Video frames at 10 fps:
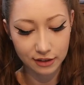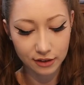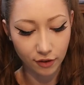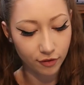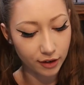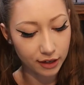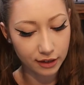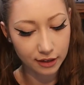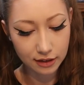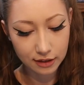is so
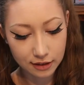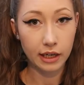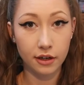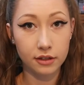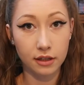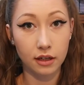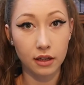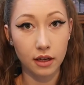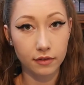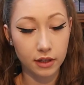funny. Here's a
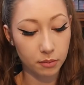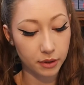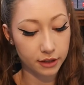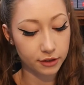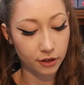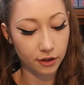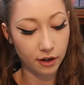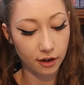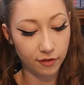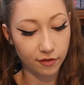lovely picture
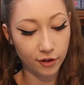of